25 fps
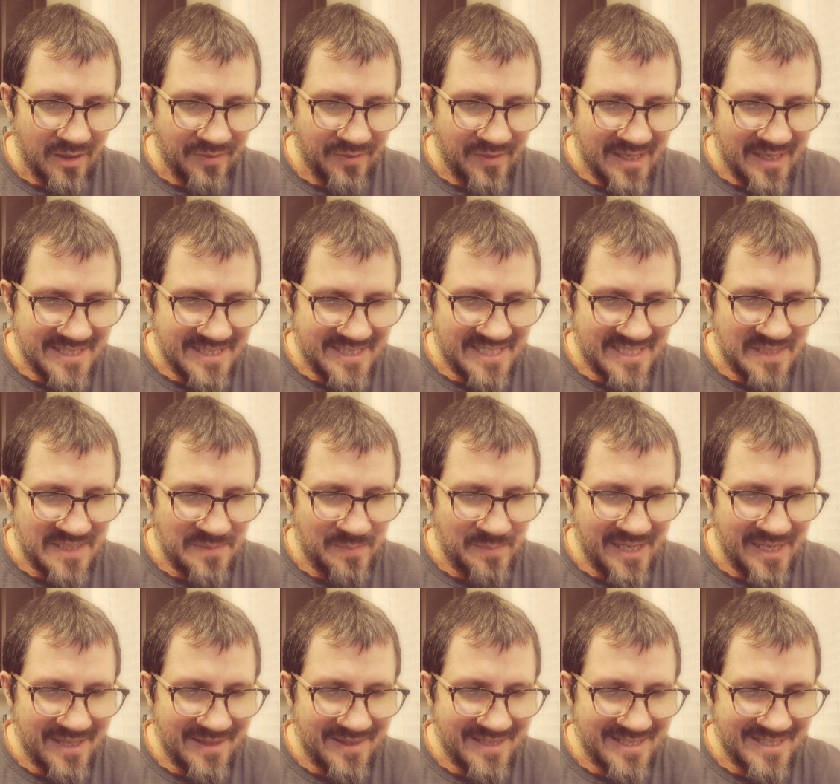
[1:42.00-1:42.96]
they
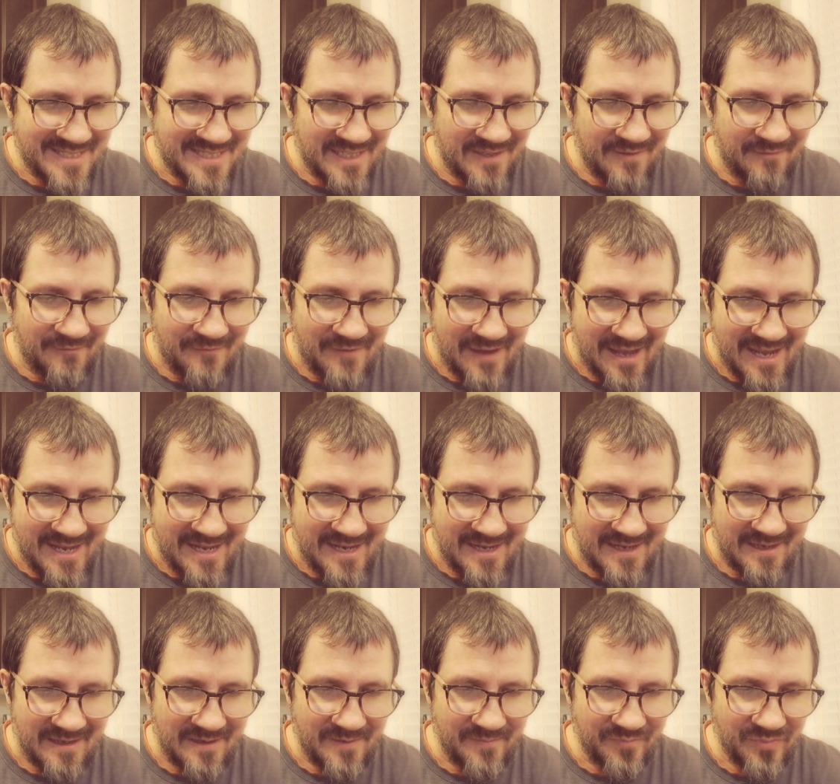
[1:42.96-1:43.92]
speak this in
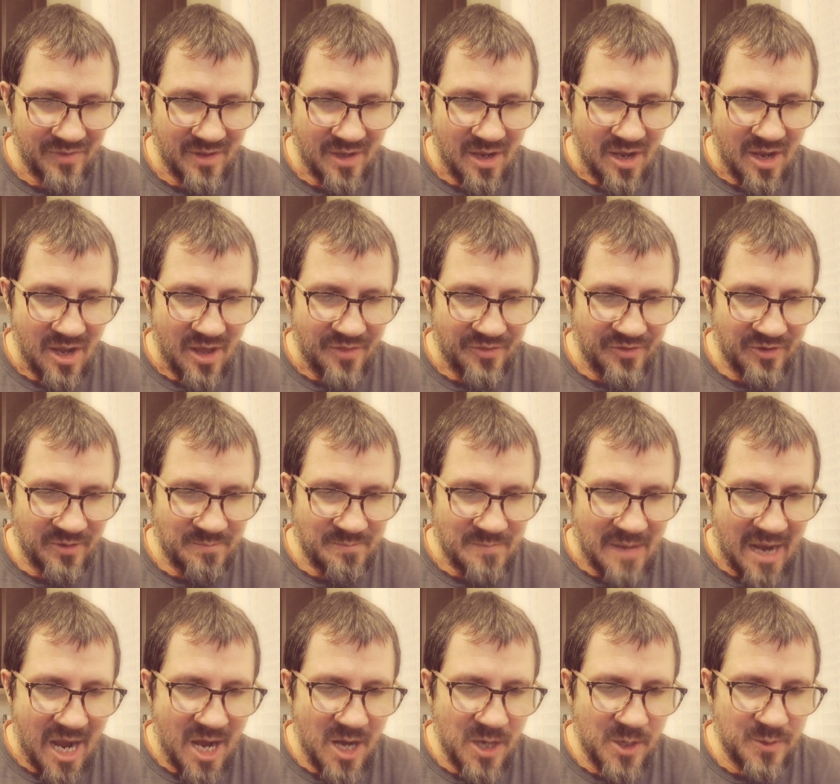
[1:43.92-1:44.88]
vain, their
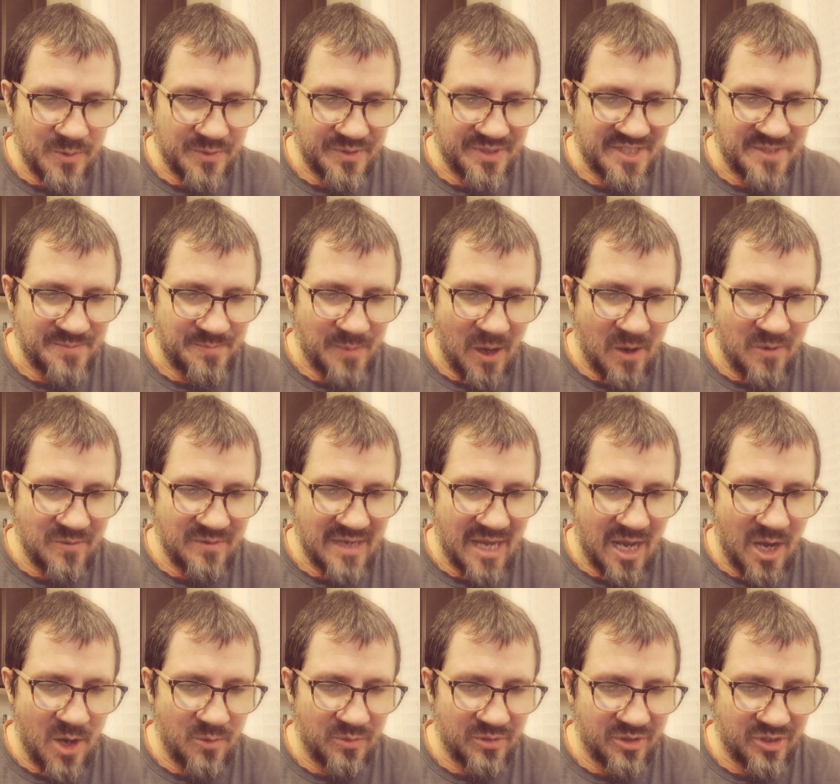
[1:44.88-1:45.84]
mouths
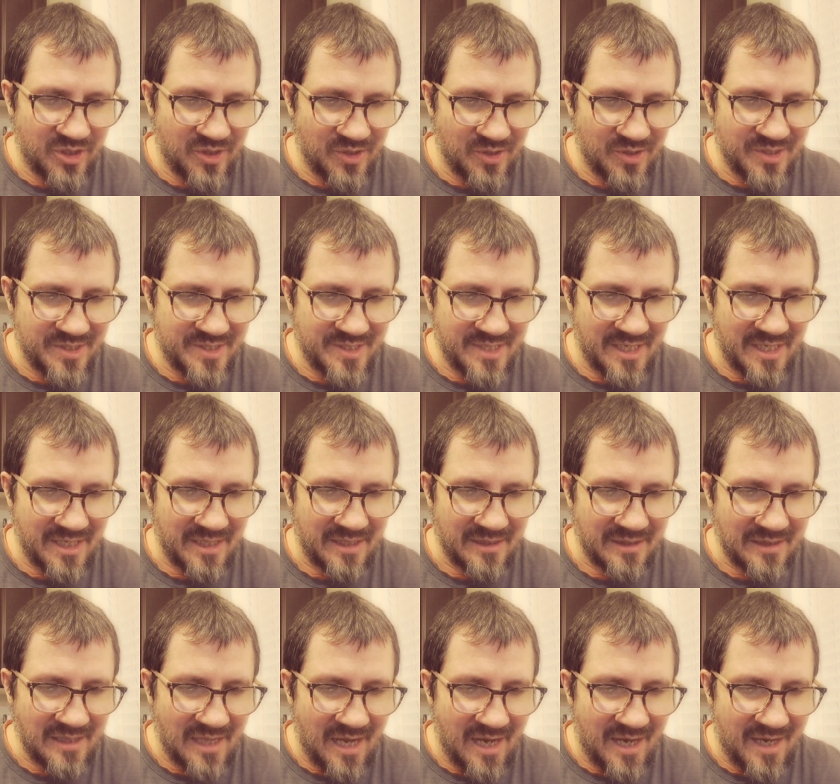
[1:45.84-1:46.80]
spout out cursing,
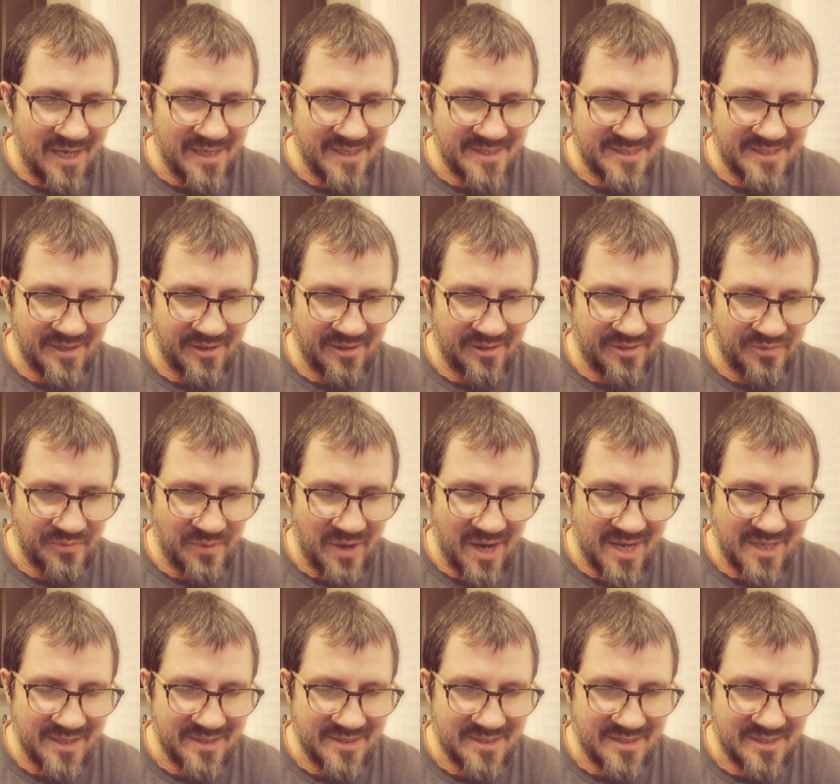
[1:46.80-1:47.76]
lies, and
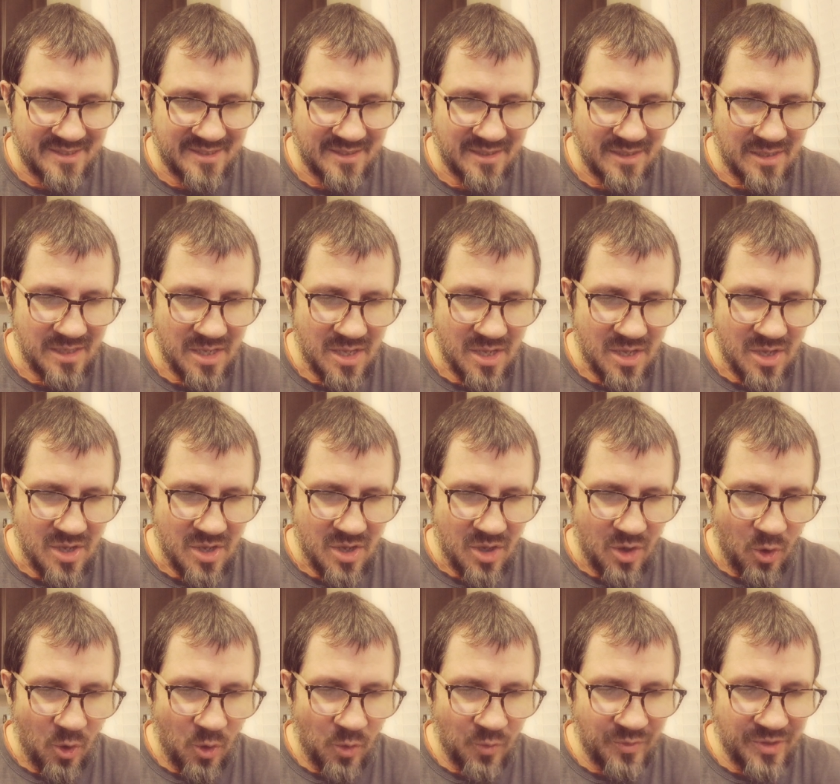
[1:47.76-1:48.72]
threats.
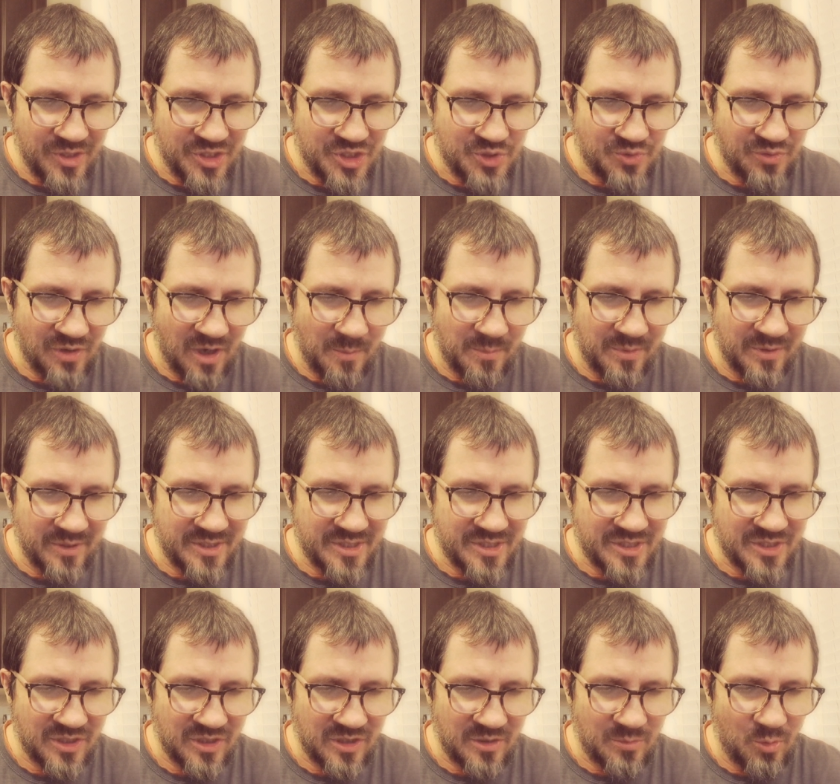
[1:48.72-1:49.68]
Only trouble
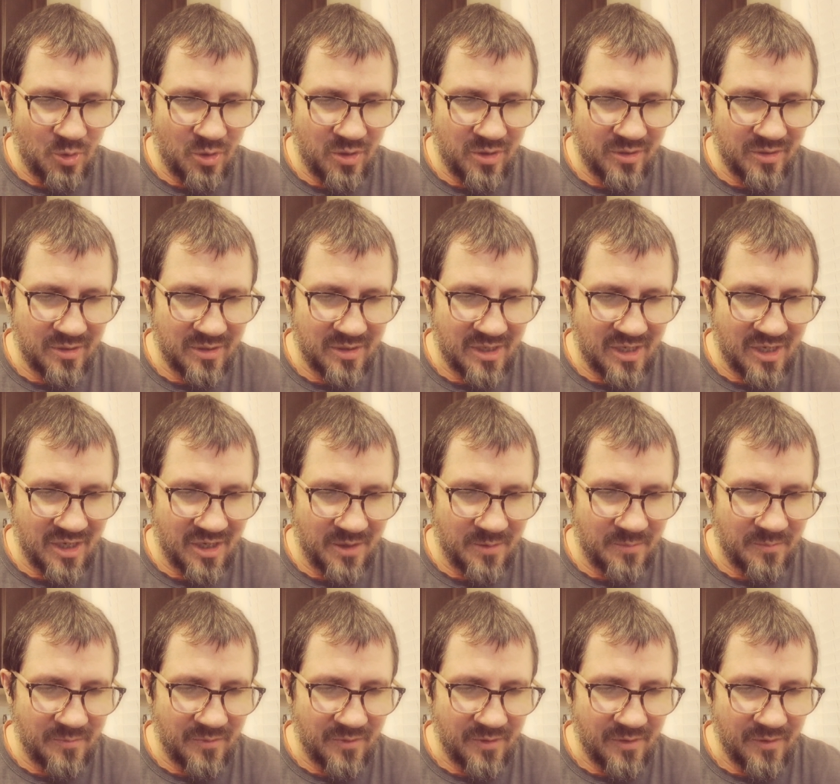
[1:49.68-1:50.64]
and turmoil
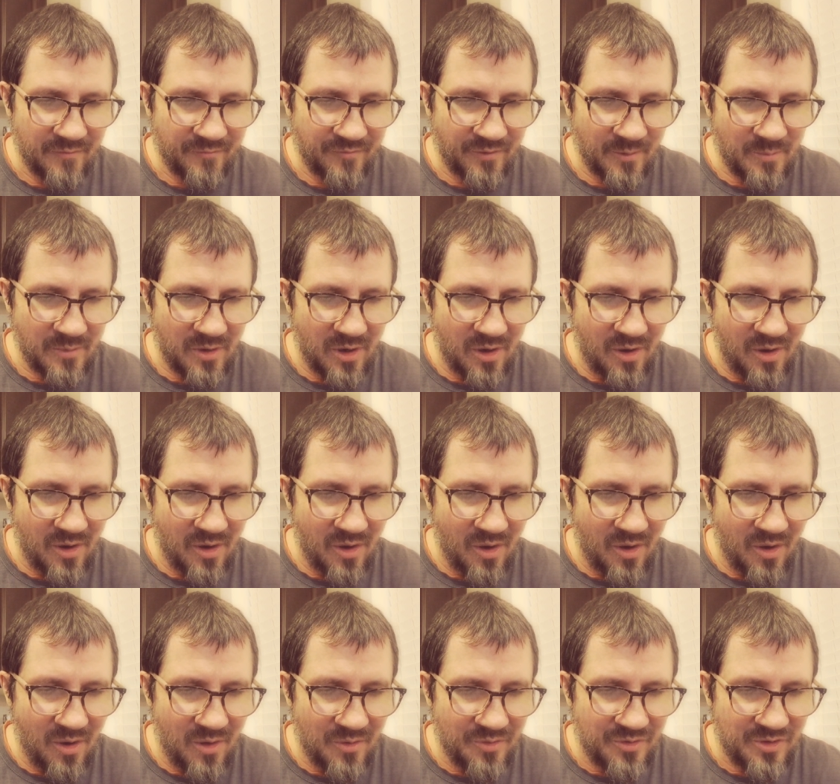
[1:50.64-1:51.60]
come from
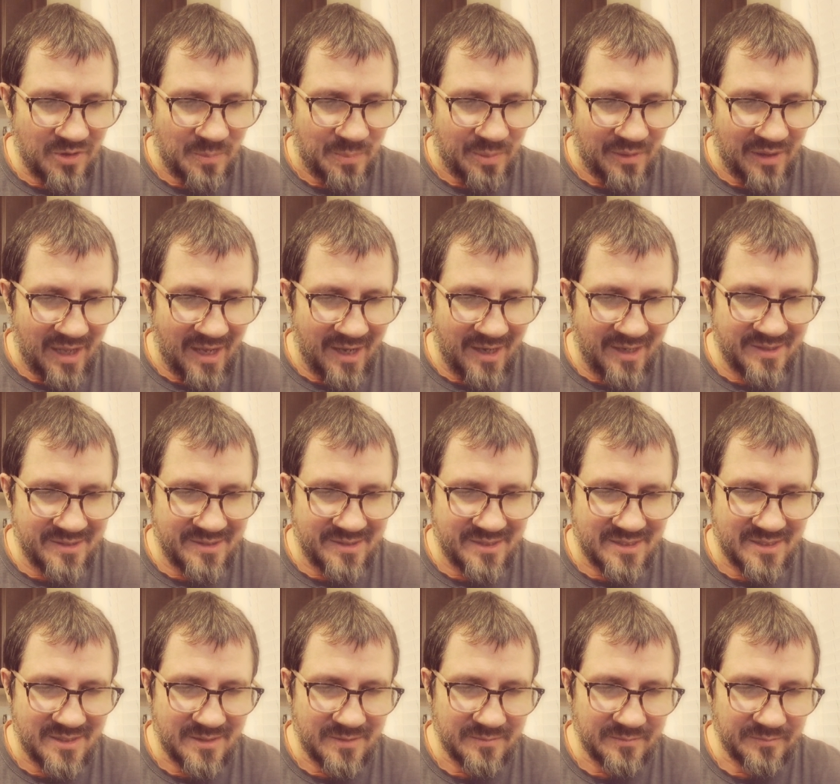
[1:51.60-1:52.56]
all their
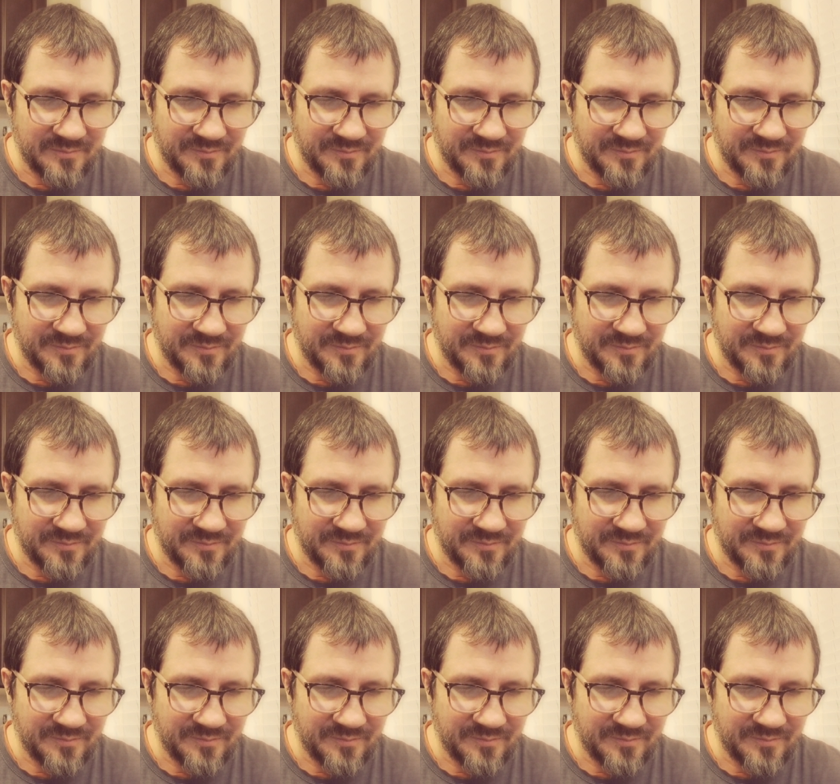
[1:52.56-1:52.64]
plans.